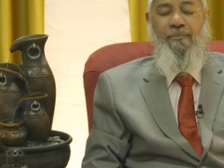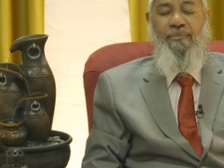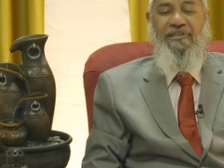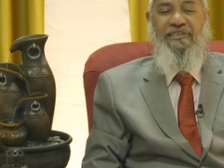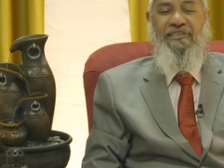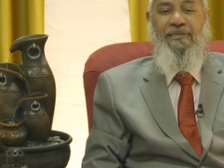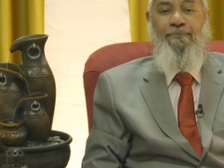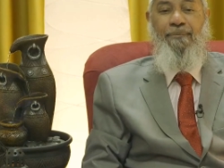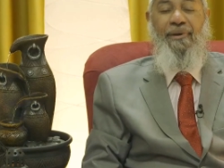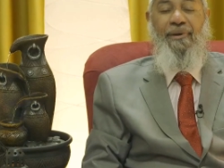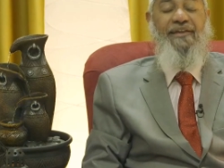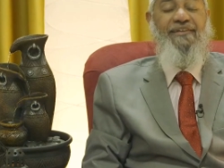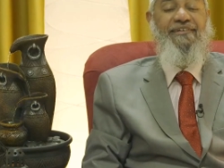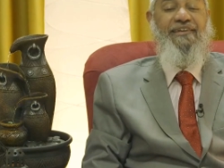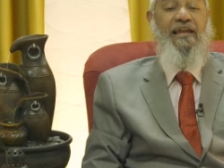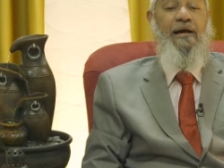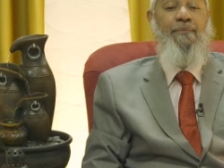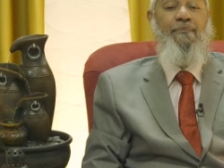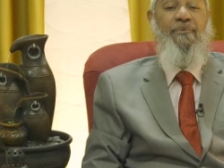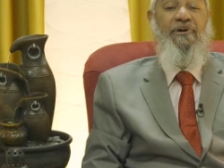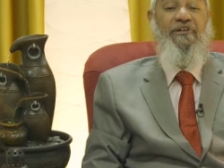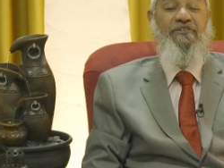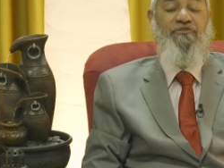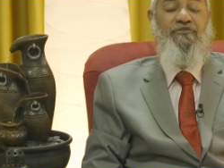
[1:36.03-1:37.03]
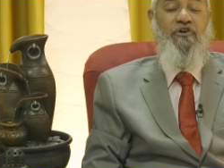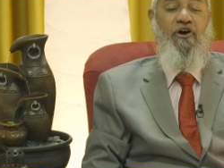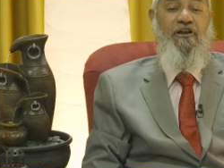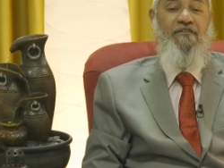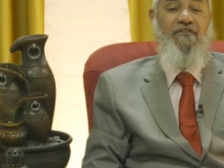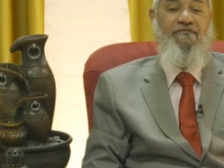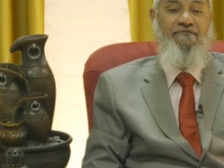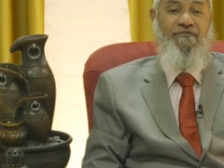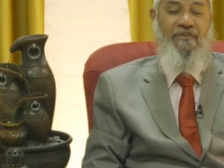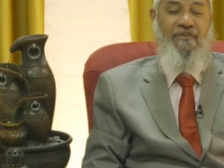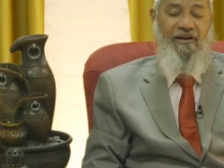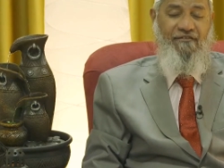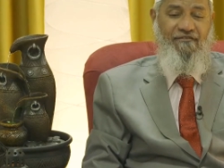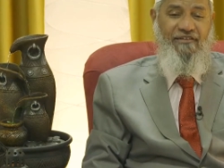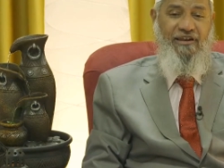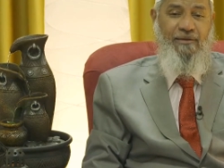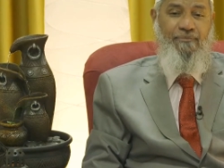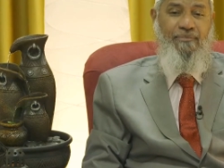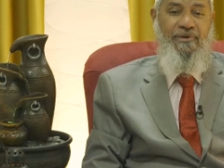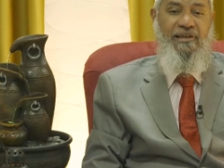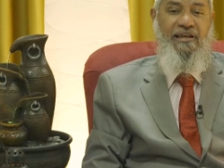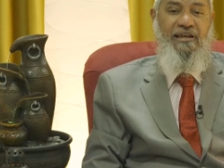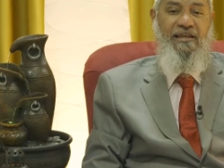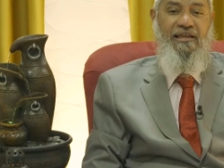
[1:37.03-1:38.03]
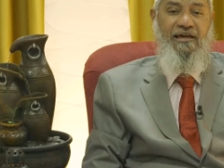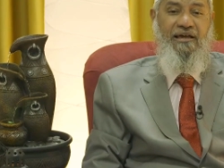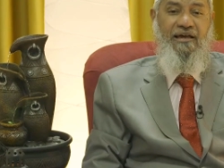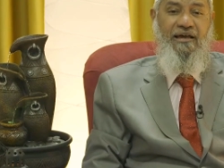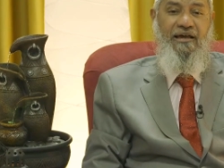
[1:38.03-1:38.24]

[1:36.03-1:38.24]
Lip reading: But the best amongst all available,